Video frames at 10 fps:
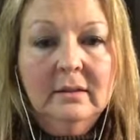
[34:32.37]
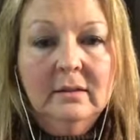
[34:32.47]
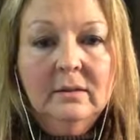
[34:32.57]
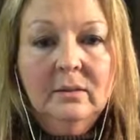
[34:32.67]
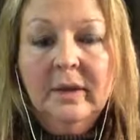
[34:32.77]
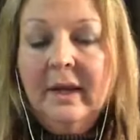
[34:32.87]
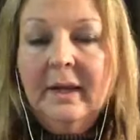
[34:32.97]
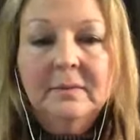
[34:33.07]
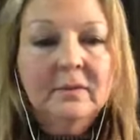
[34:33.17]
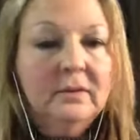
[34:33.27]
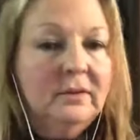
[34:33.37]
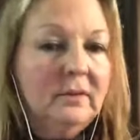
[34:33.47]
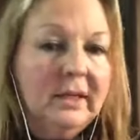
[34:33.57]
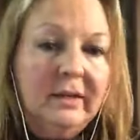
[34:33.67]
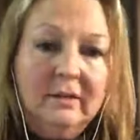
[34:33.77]
We absolutely
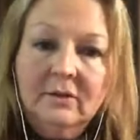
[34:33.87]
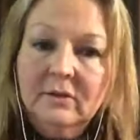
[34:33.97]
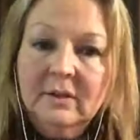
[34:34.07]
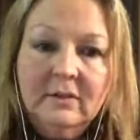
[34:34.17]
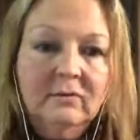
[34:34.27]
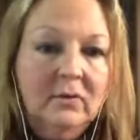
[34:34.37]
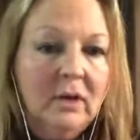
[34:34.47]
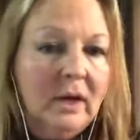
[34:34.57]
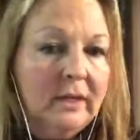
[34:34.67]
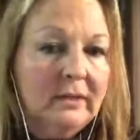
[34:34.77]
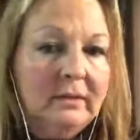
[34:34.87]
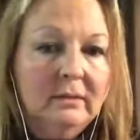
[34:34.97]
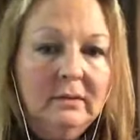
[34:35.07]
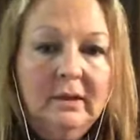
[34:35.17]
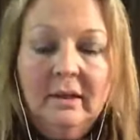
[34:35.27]
have the choice of not
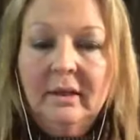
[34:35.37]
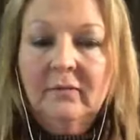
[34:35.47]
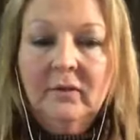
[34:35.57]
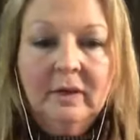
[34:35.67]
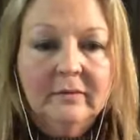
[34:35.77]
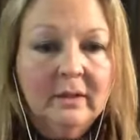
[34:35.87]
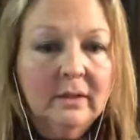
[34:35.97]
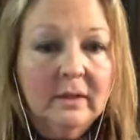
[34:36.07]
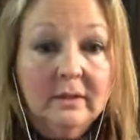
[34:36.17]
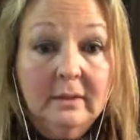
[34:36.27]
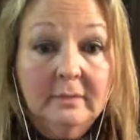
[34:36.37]
getting involved in gossip.